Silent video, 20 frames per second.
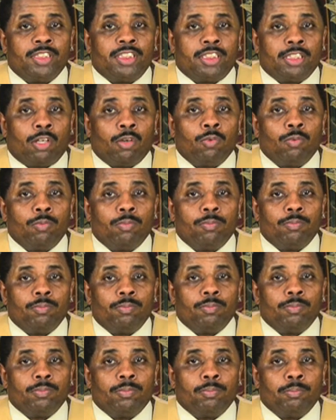Don't
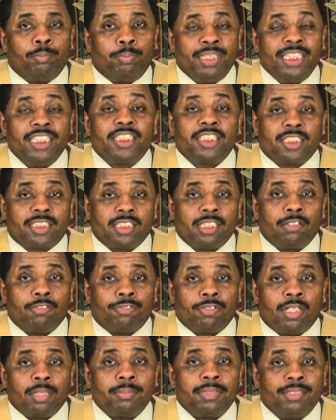beat
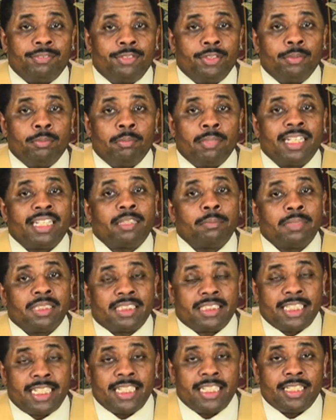yourself up if you make a
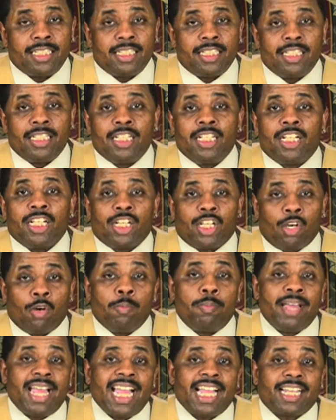mistake. Go
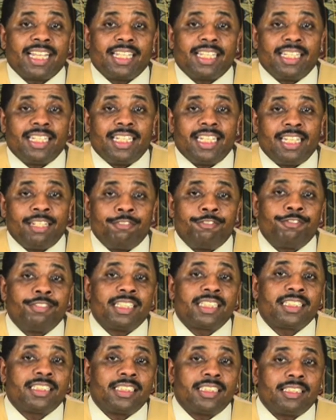back and
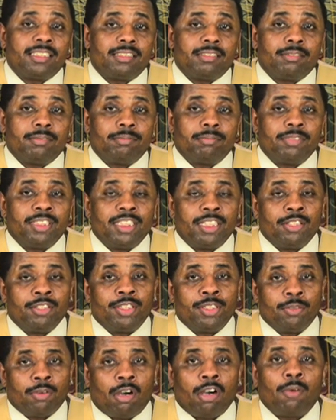fix it.
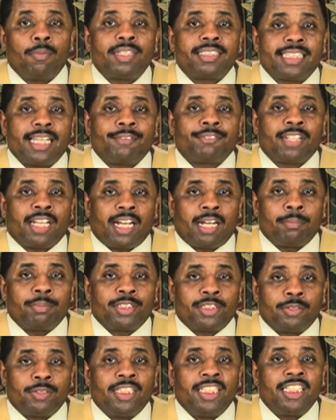You always have the
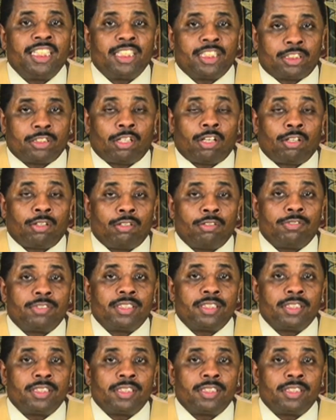opportunity to start over.